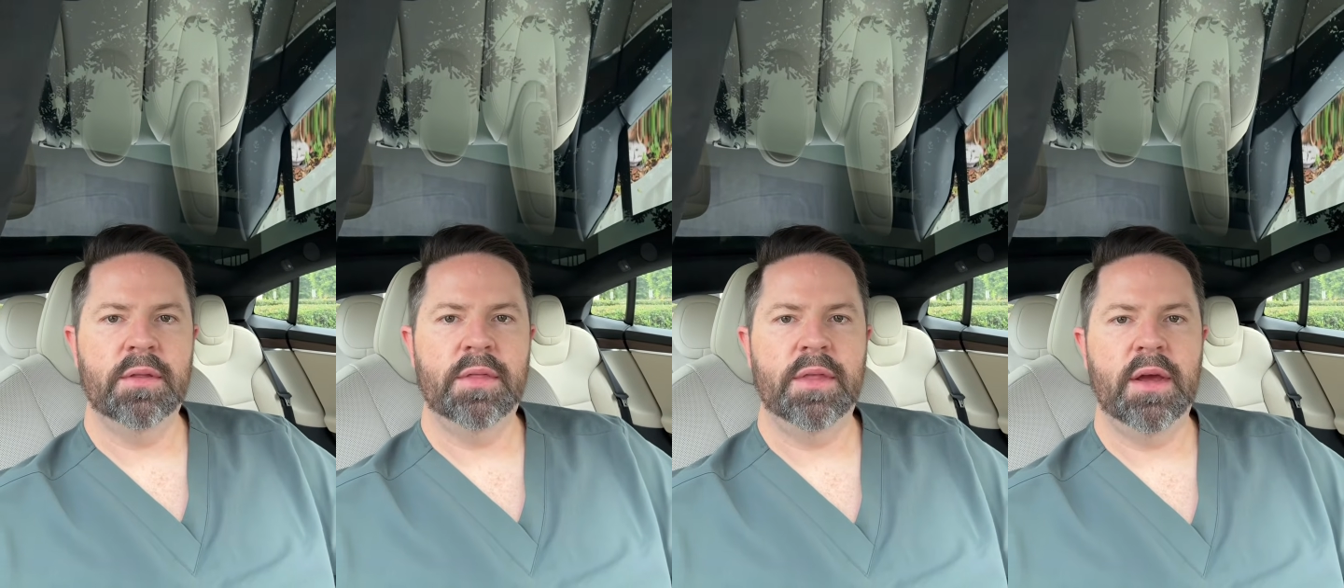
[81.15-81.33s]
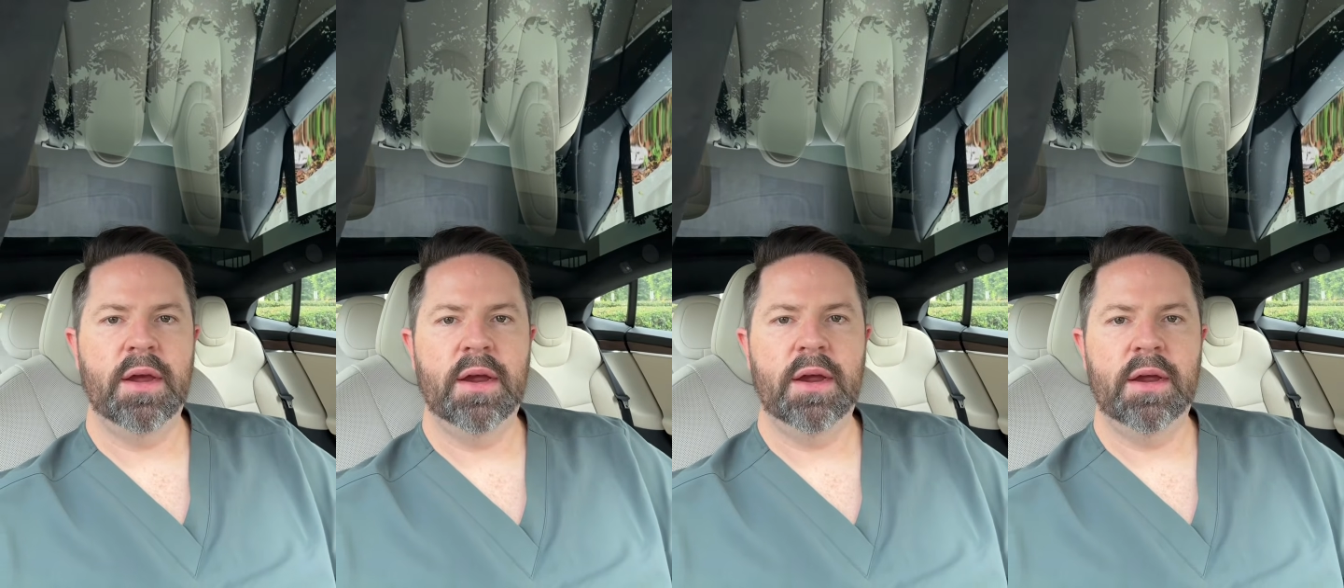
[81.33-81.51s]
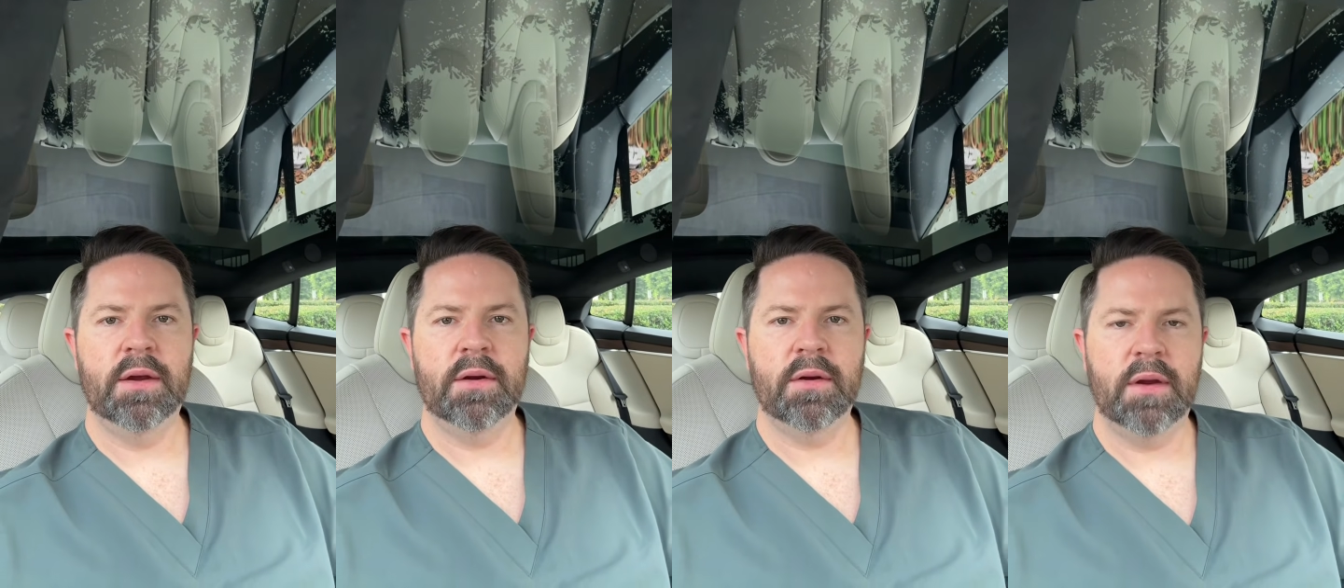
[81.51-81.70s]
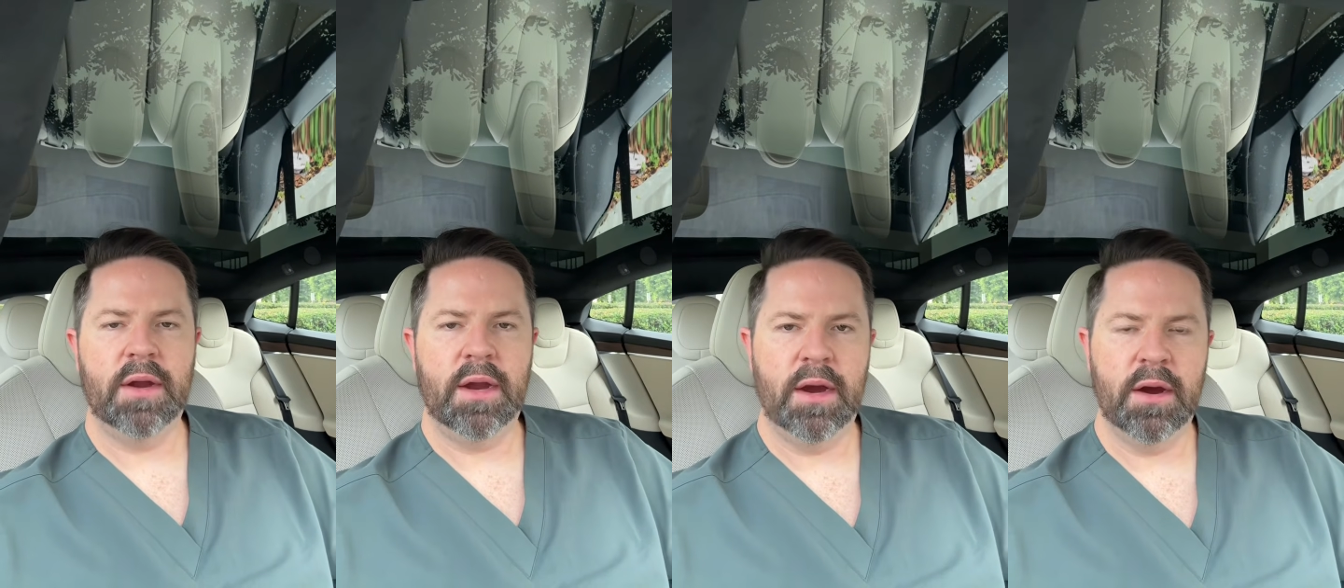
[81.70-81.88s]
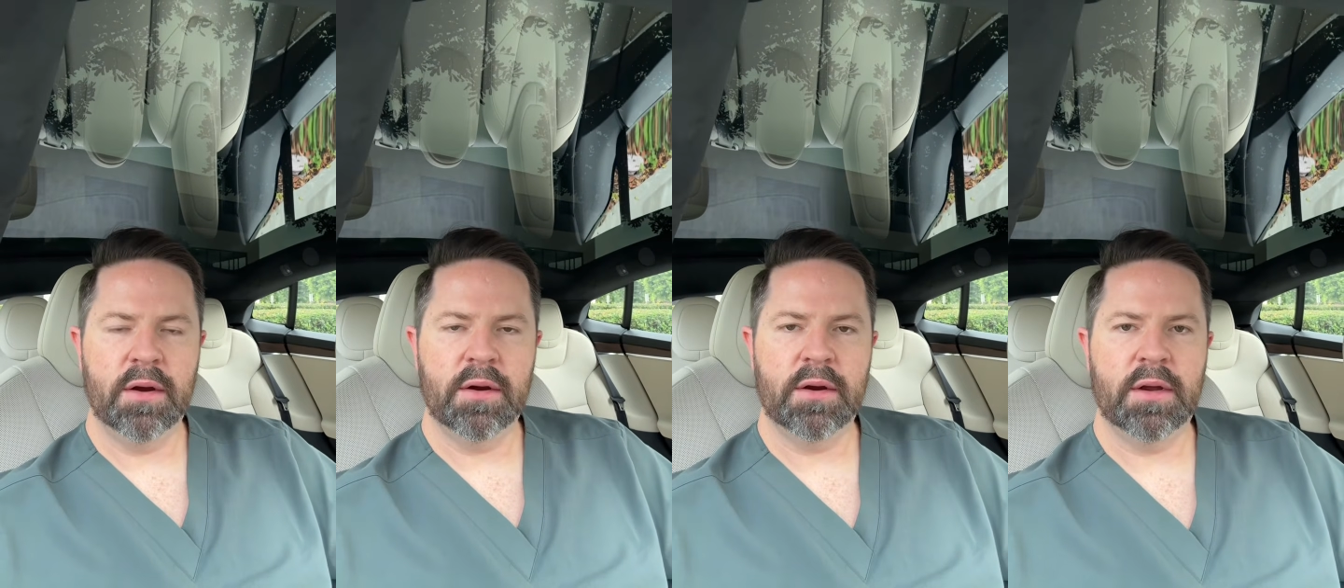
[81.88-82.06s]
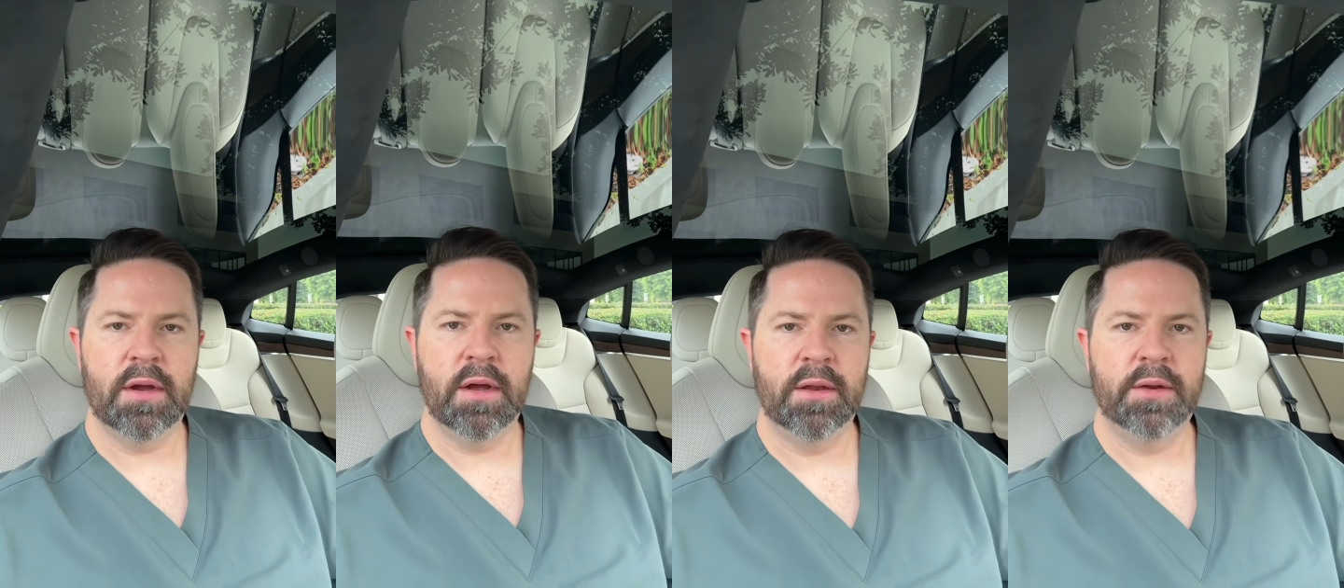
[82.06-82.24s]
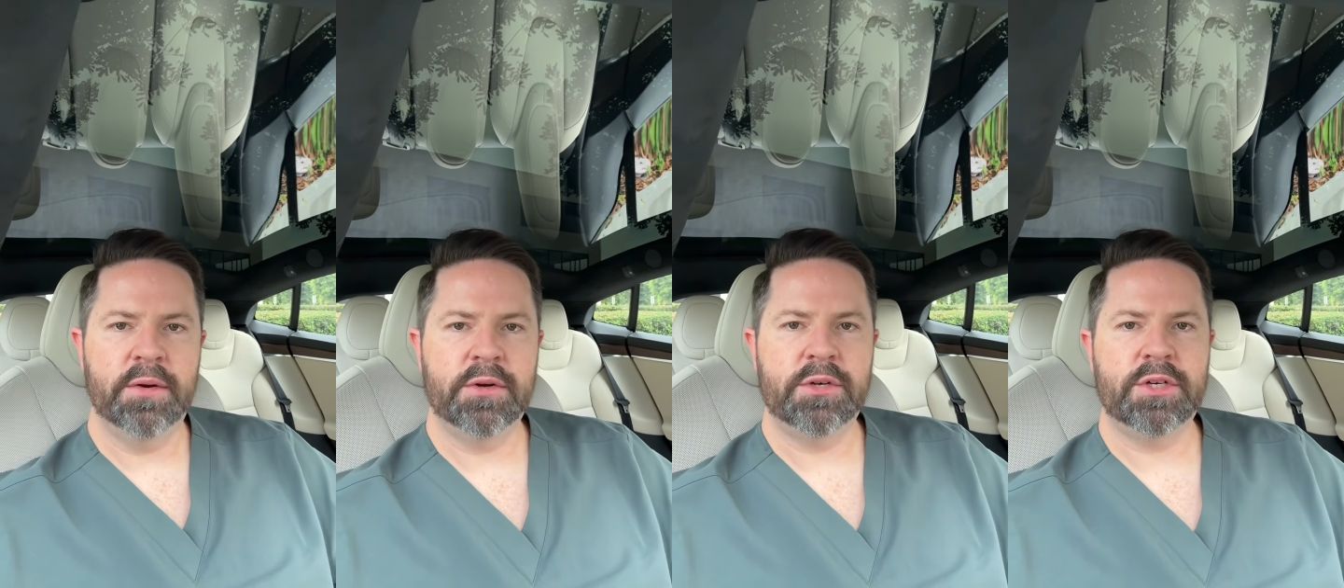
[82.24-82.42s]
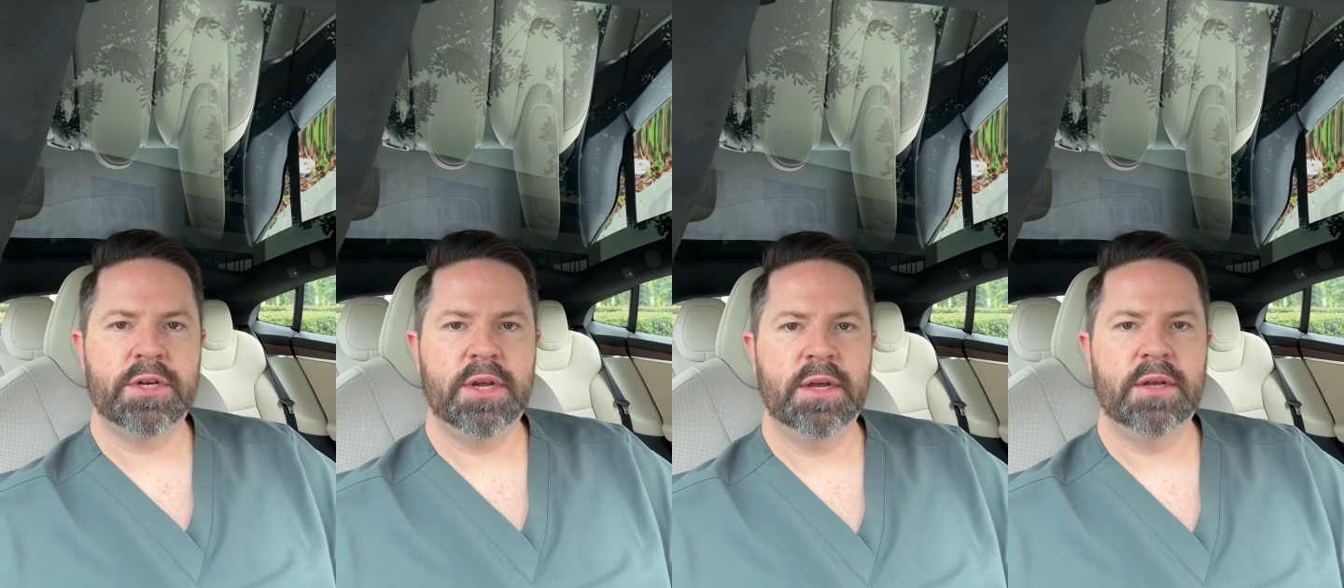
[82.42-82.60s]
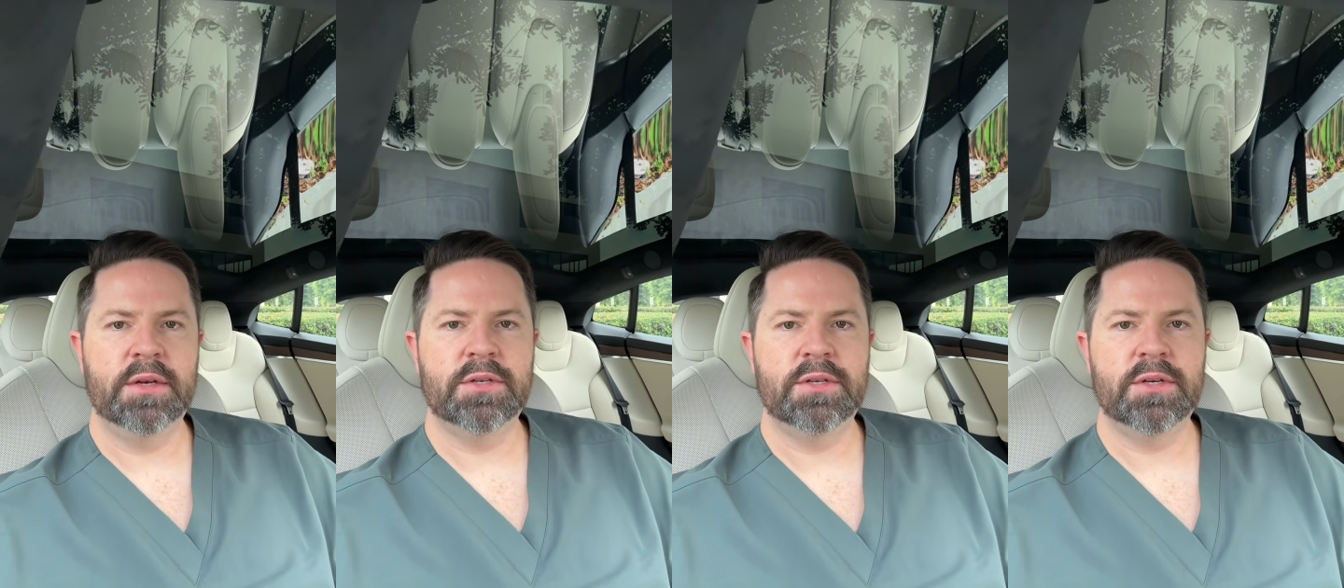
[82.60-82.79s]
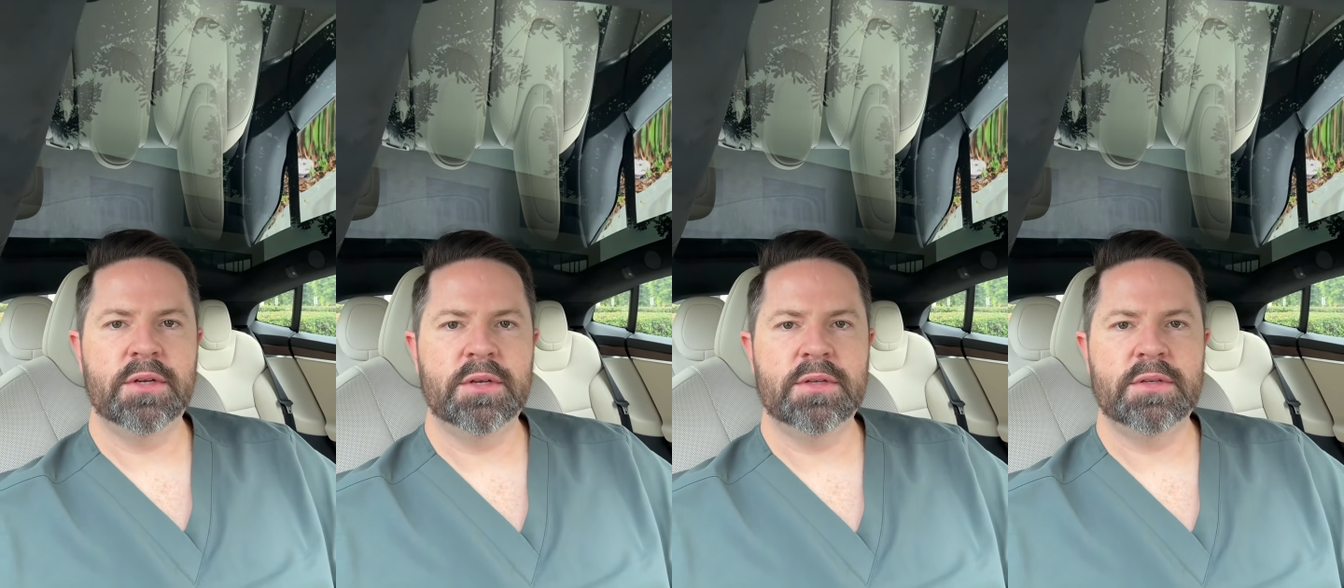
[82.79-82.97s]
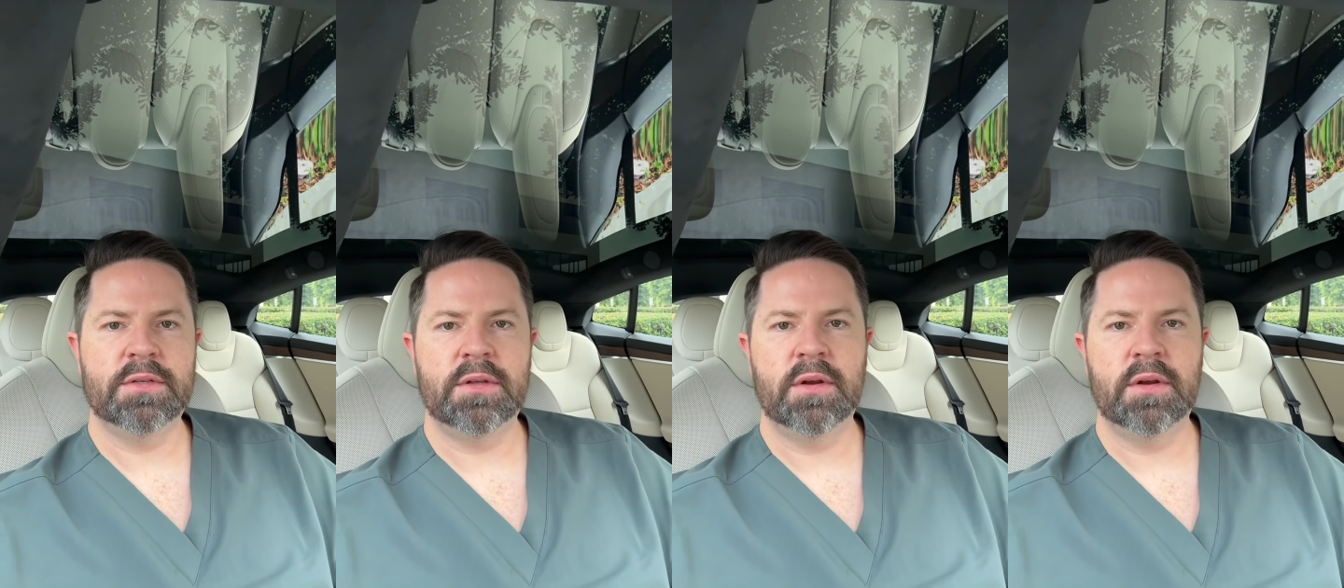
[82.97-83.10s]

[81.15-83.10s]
the hair color changes,